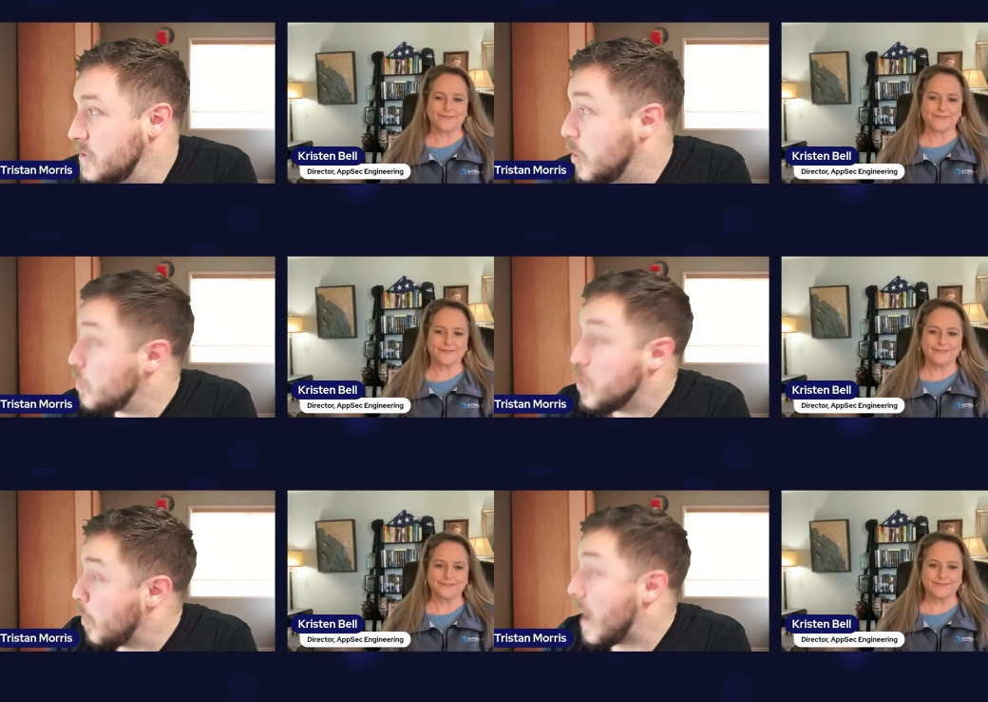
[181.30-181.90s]
Speaker 1: No,
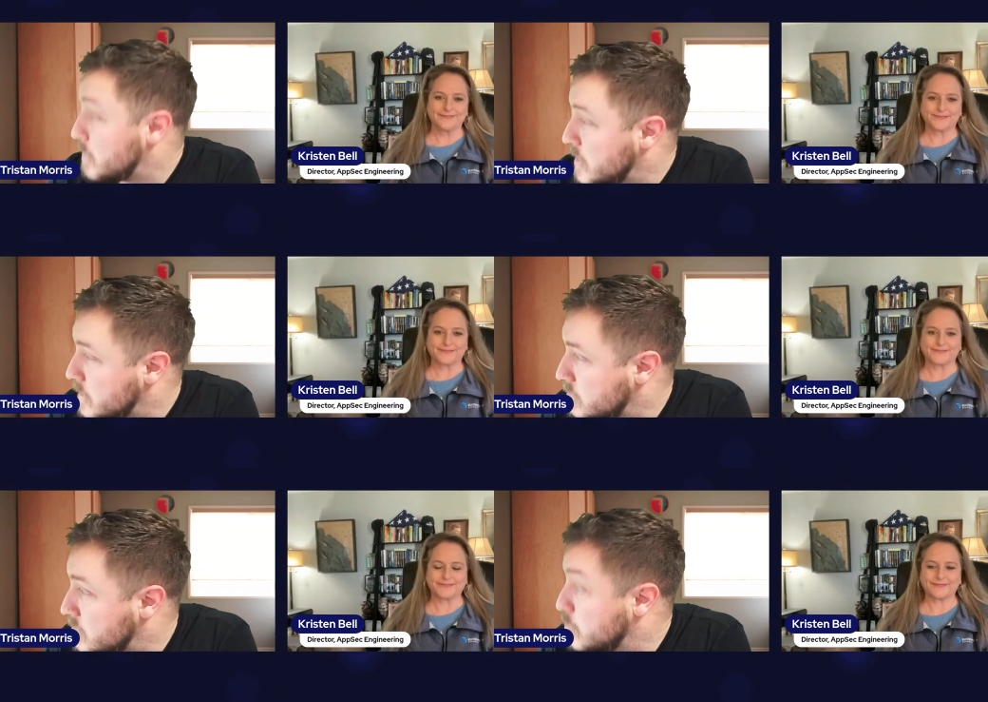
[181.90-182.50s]
no, I'm
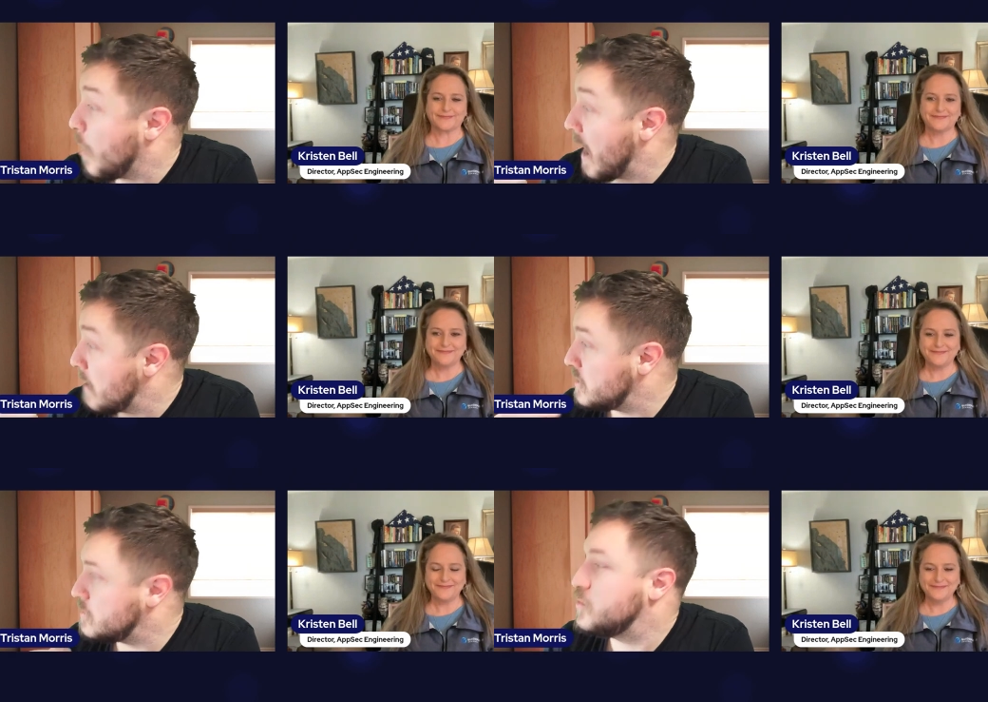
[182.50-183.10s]
gonna no,
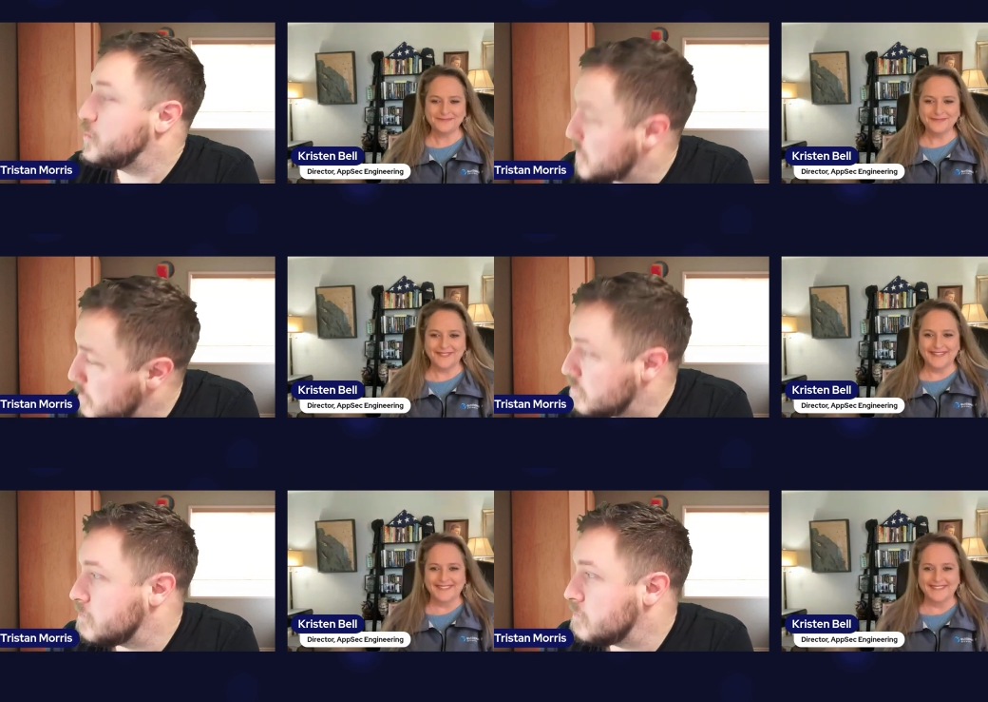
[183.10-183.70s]
I'm gonna
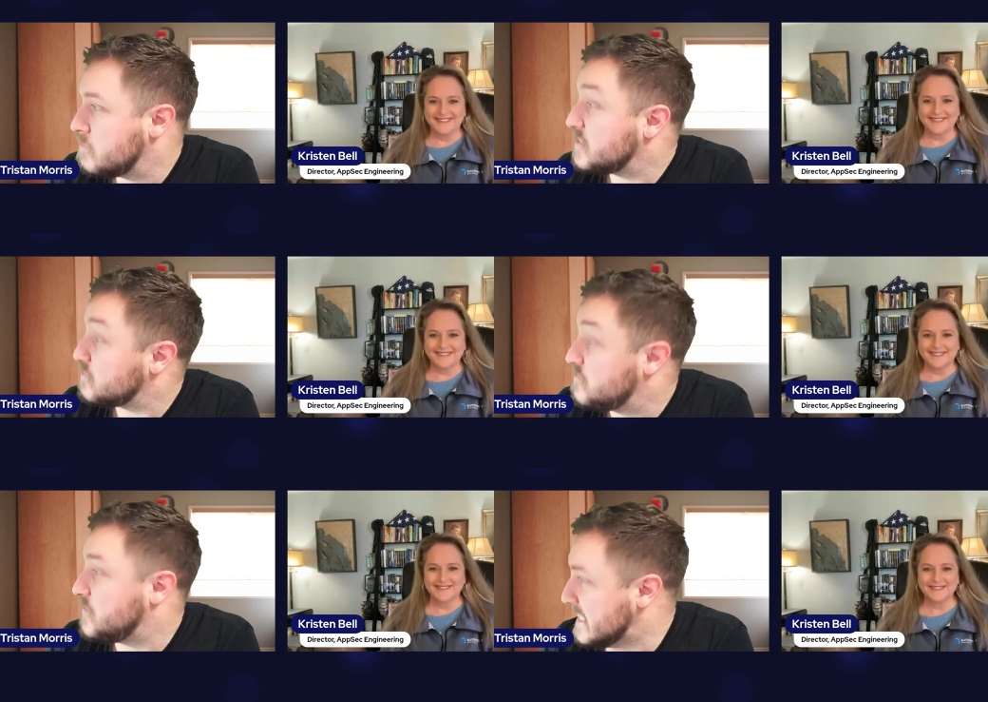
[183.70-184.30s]

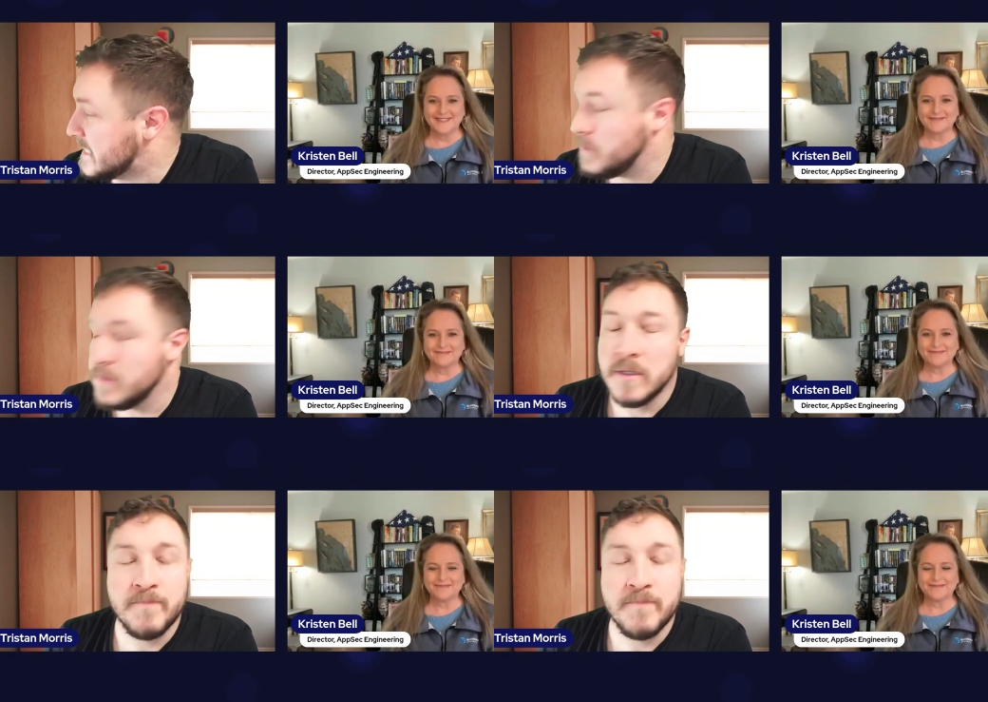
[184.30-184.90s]
fine
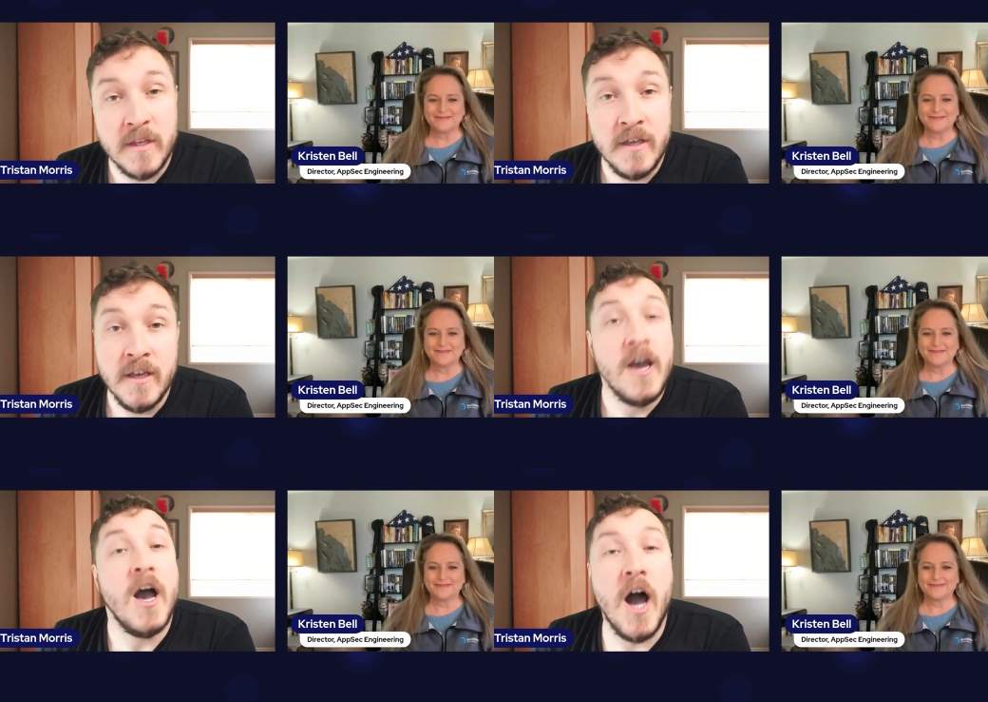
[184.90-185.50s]

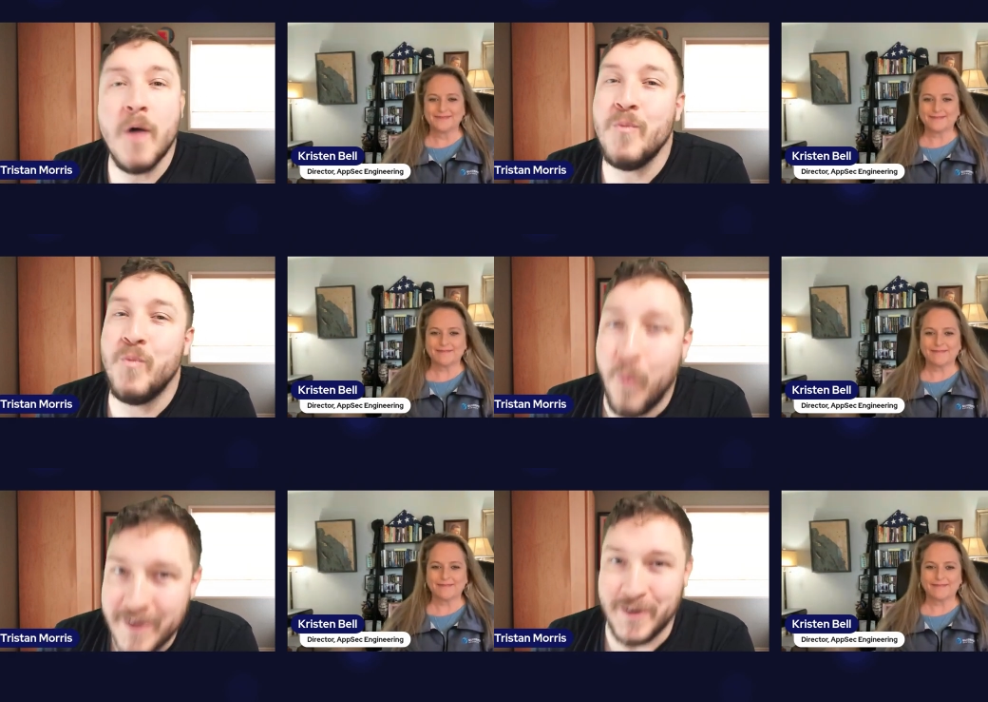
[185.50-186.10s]
a
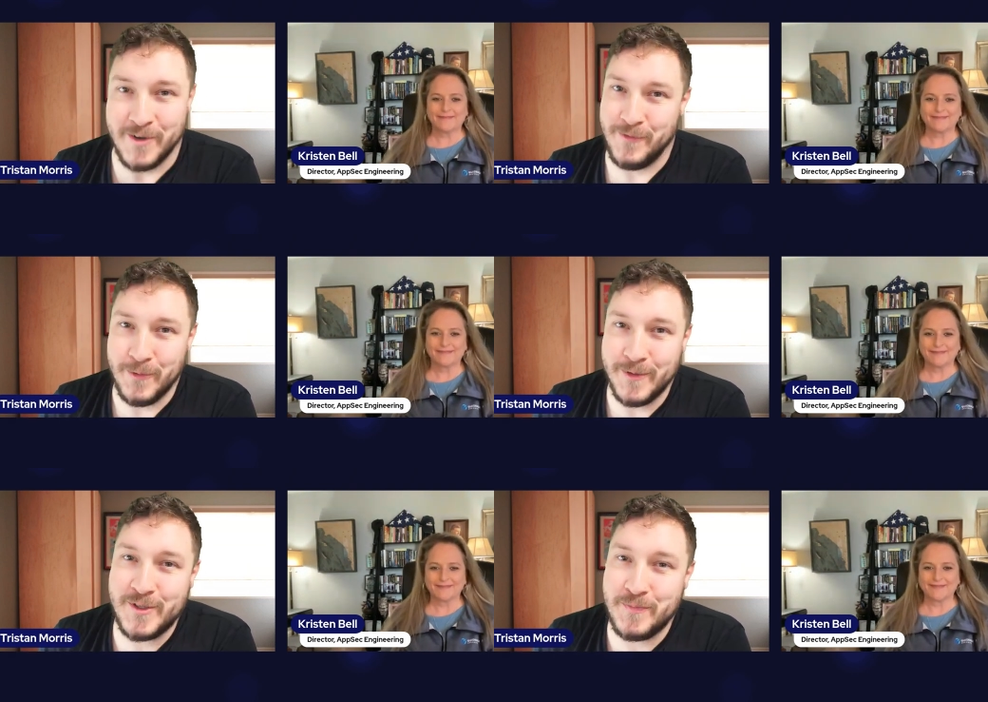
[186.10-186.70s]

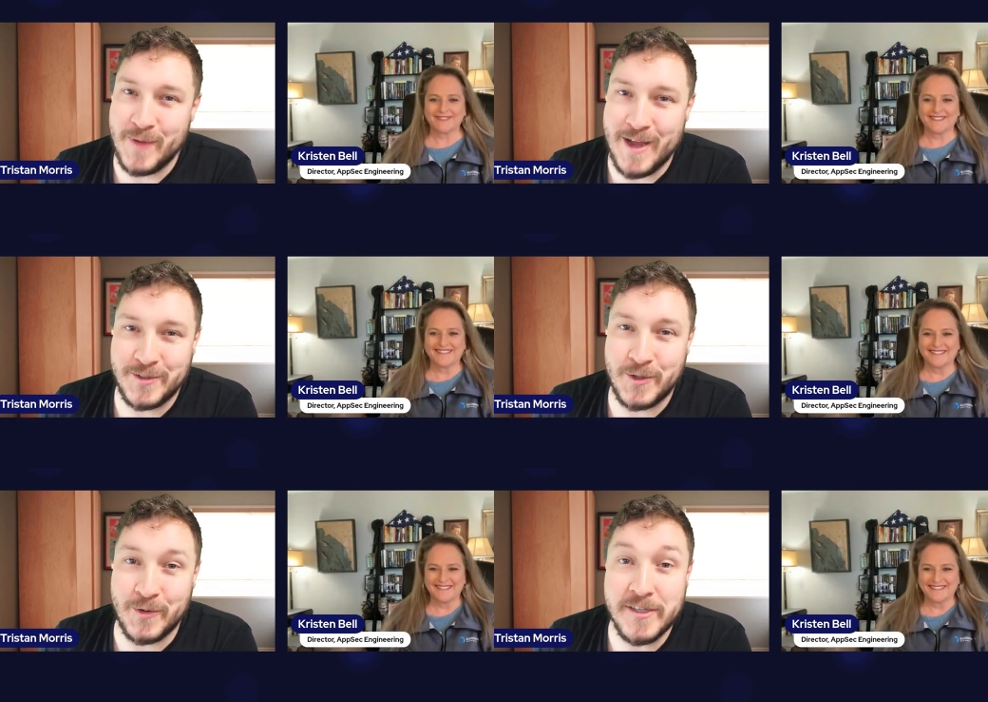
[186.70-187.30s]
wonderful
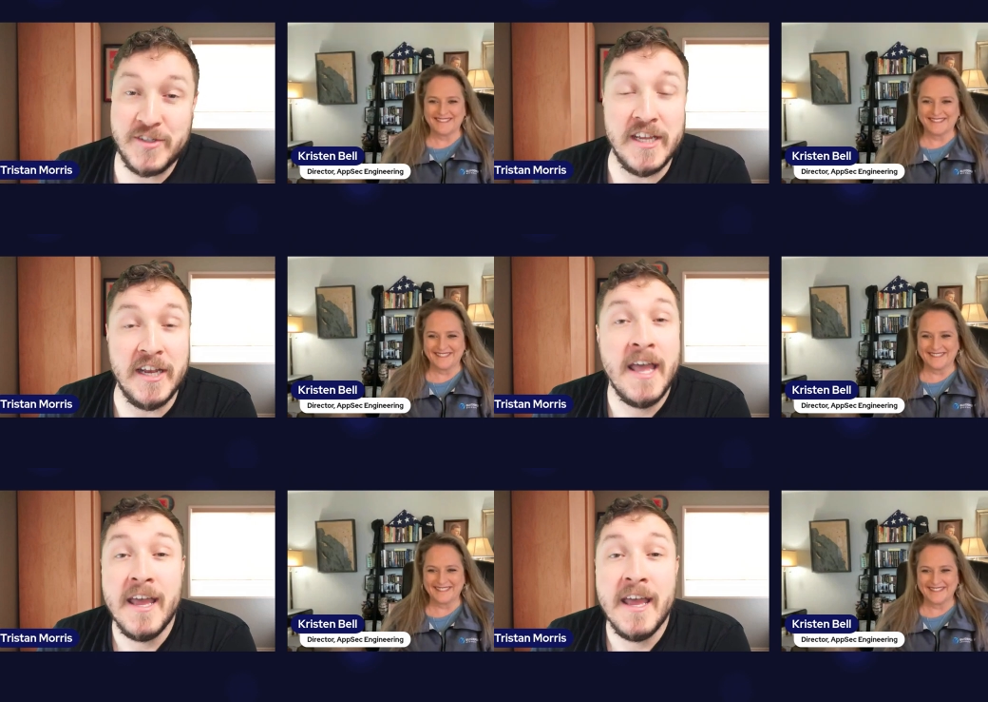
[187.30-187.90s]
response, Kristen.